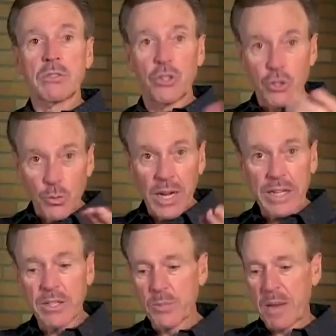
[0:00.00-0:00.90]
to
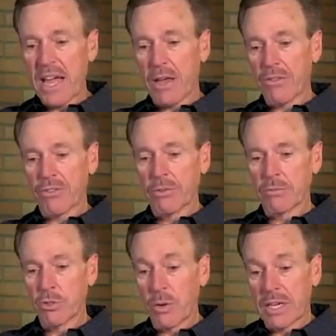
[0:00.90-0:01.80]
direct his paths,
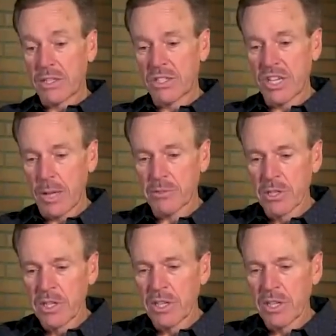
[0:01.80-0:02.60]
direct his steps.